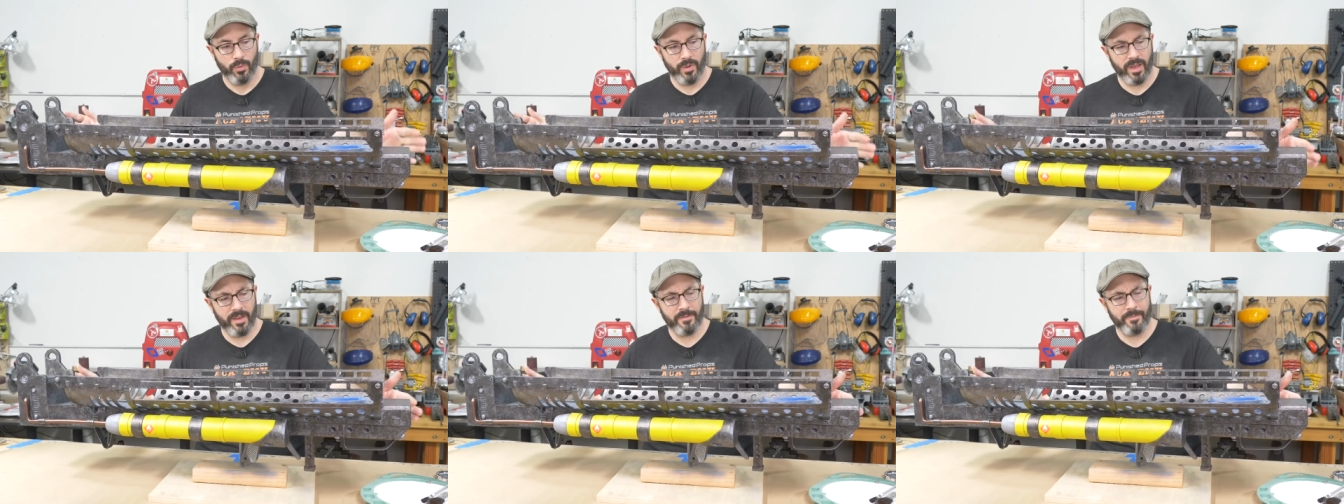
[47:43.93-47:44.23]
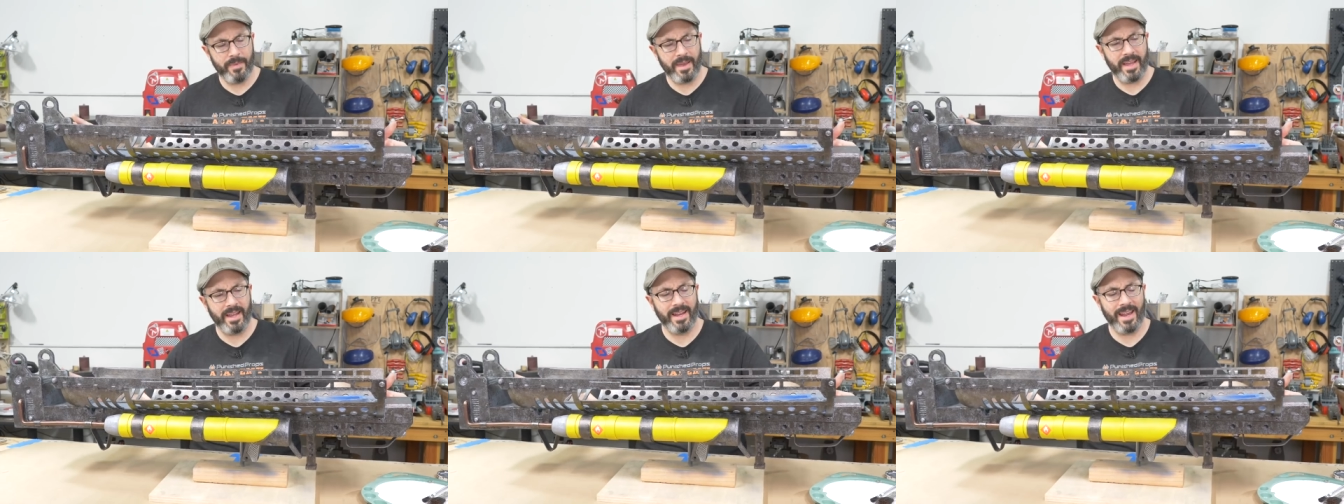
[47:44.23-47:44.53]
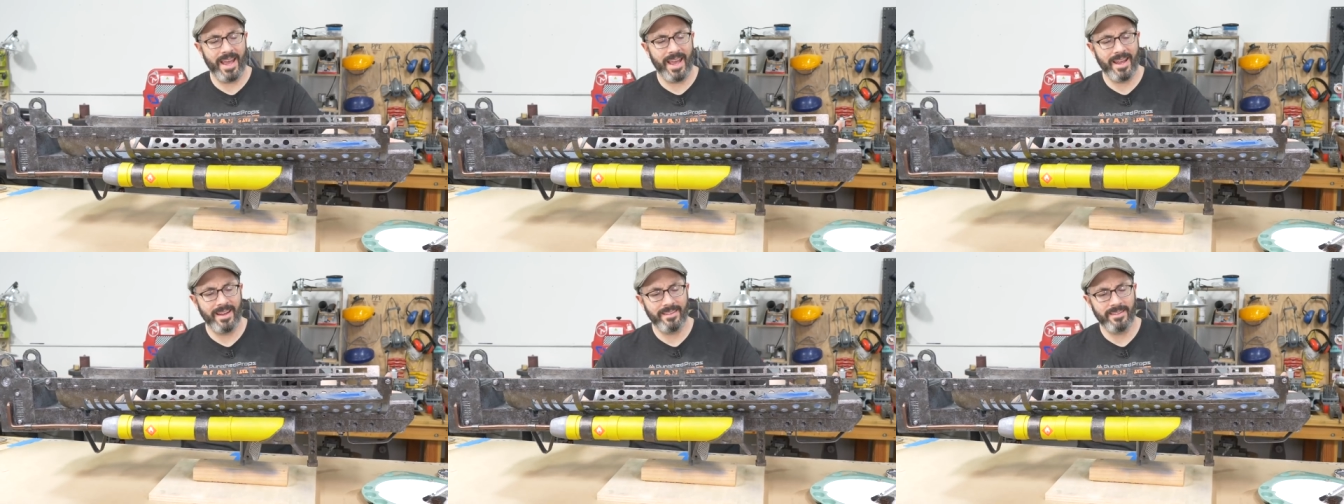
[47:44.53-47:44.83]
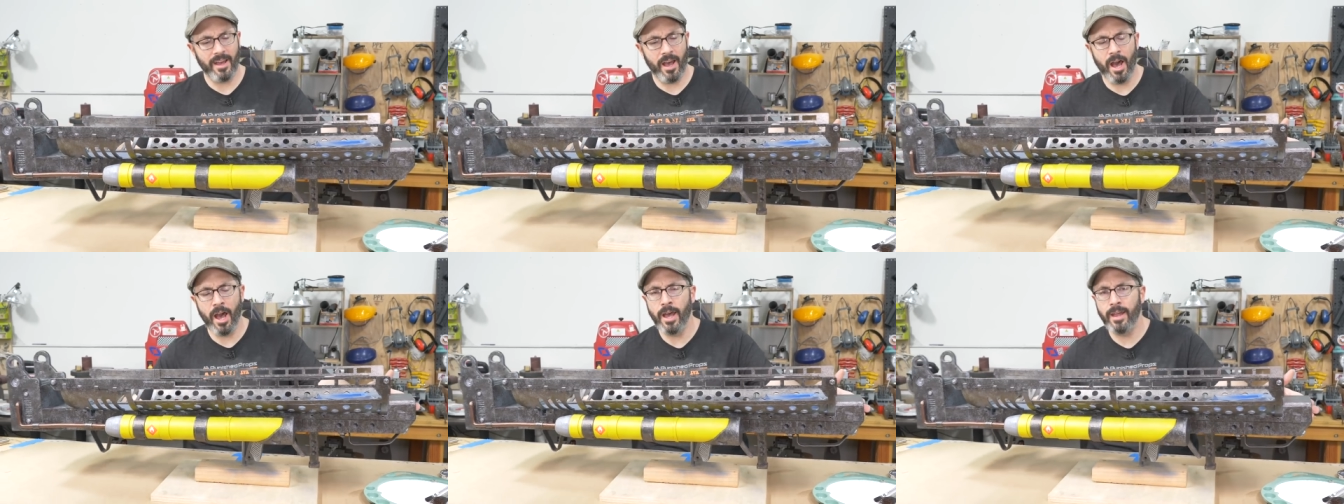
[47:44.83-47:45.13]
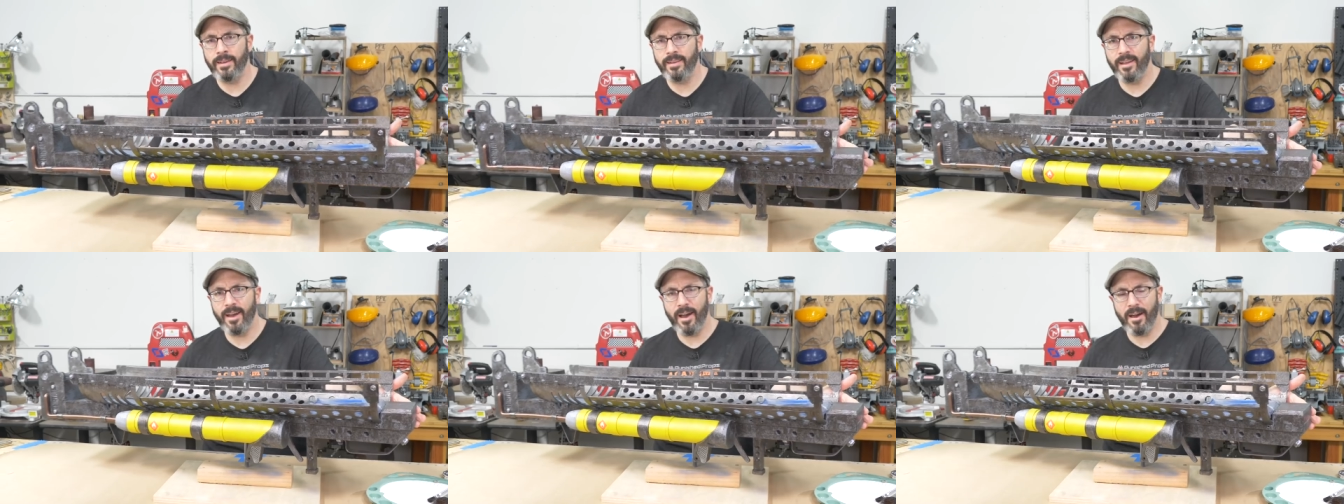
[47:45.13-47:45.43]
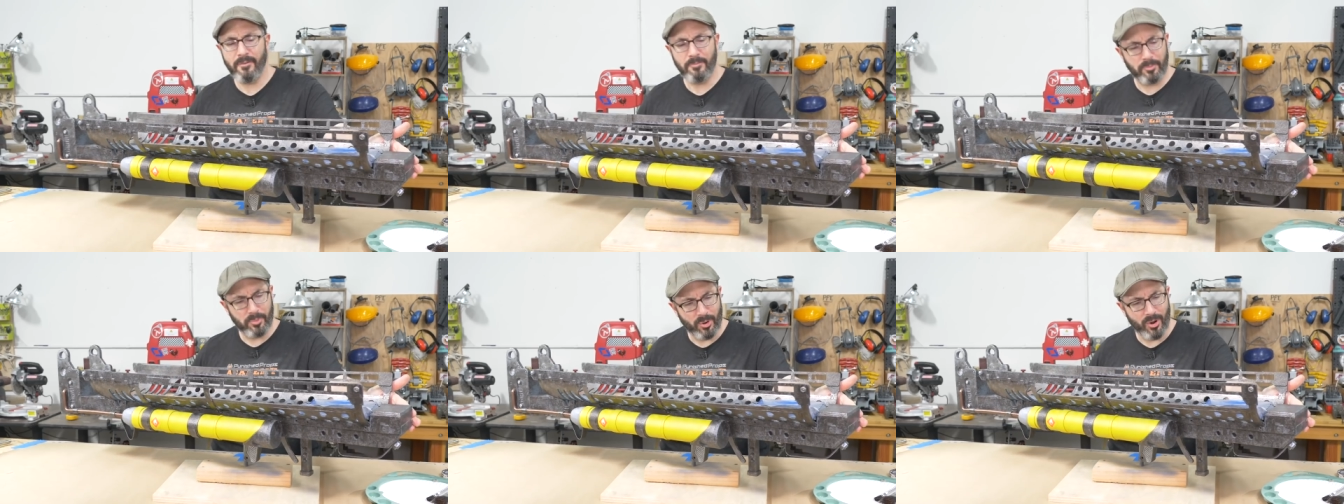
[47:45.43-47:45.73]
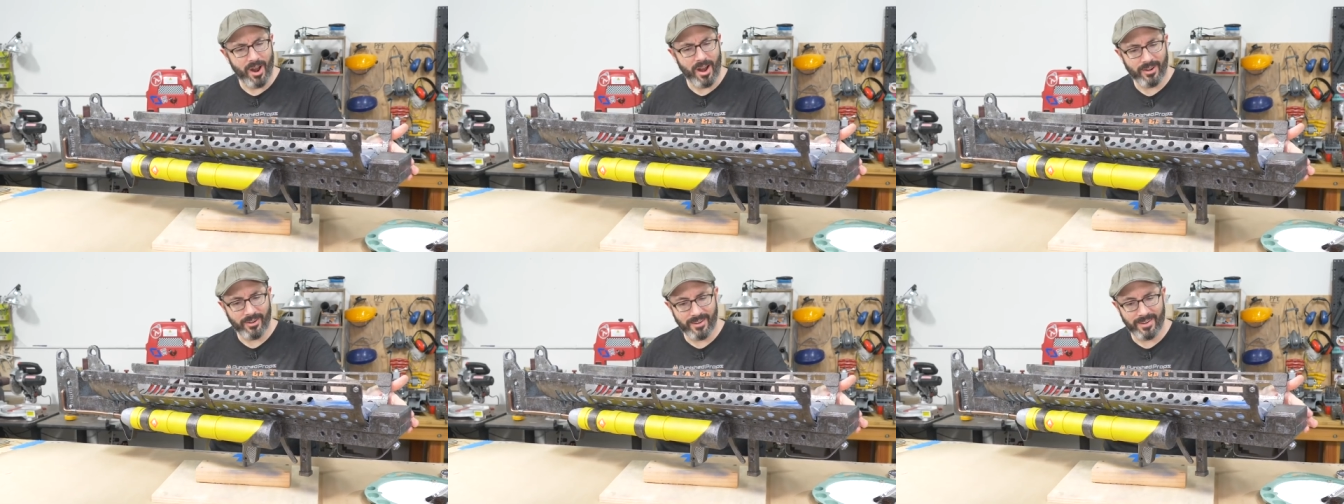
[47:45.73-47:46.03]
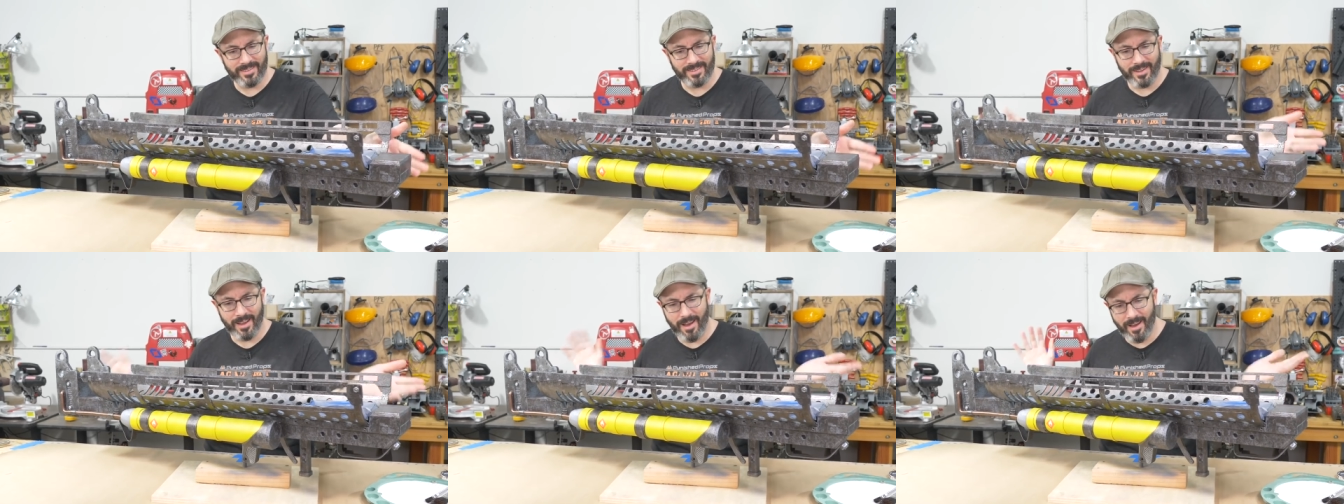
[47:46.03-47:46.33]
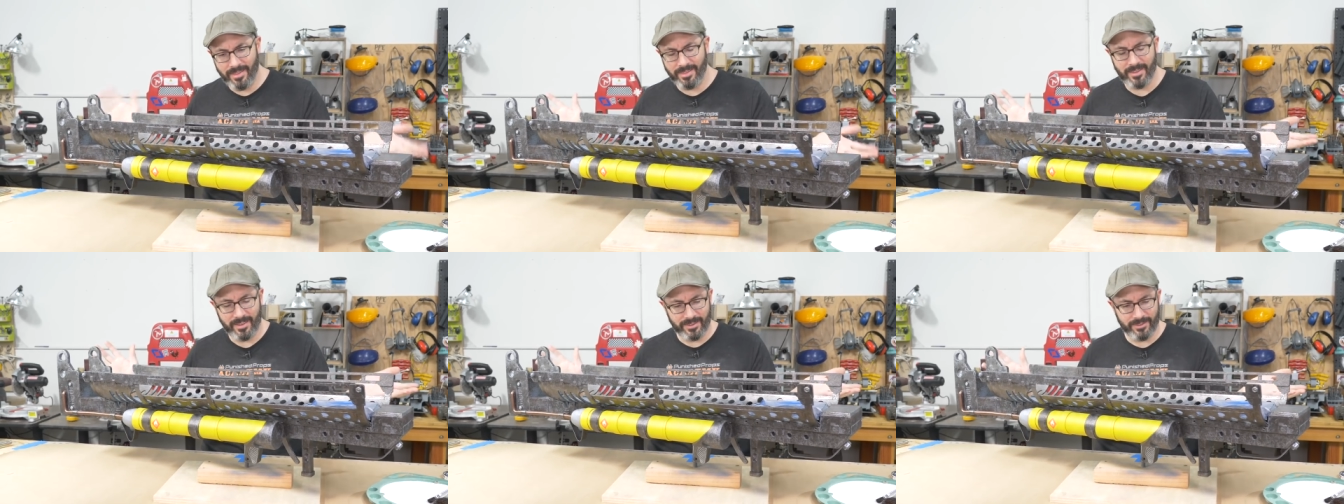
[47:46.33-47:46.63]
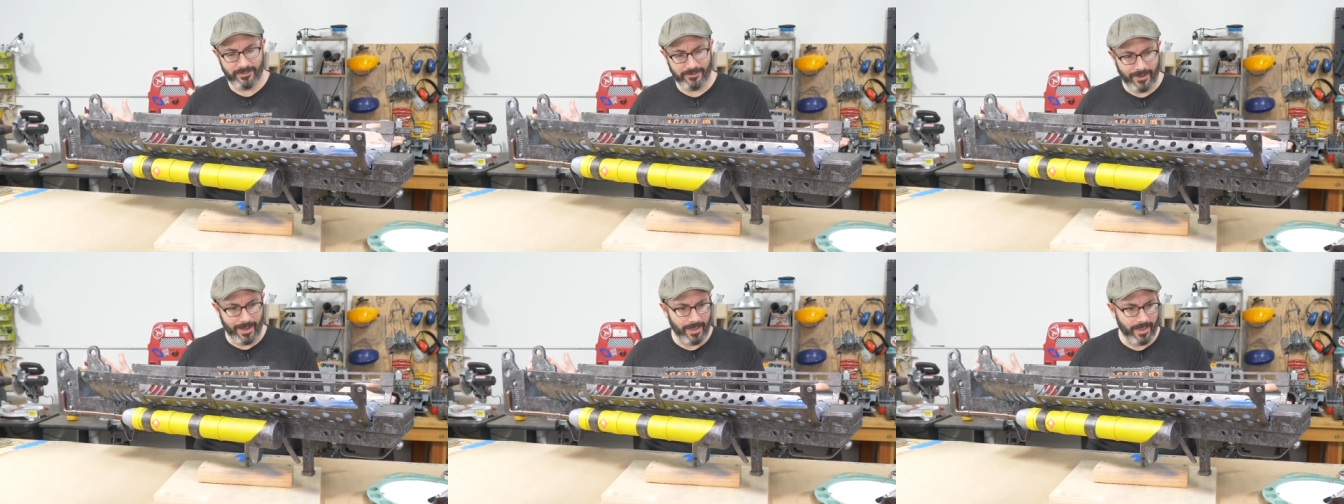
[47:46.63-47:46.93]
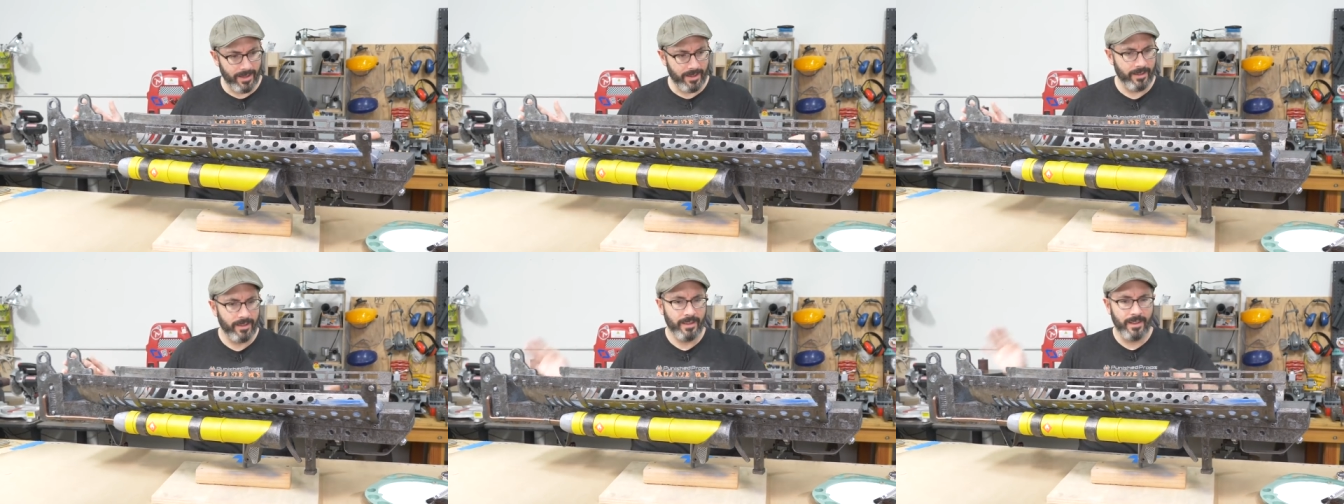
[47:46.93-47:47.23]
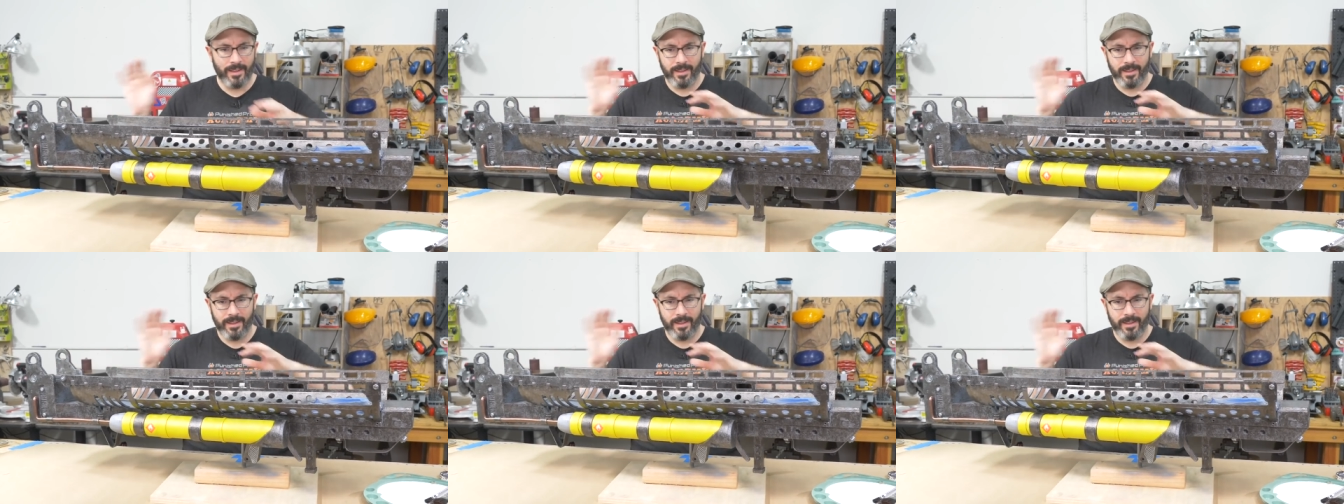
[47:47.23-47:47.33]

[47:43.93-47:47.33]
We have made a ton of progress on this fella.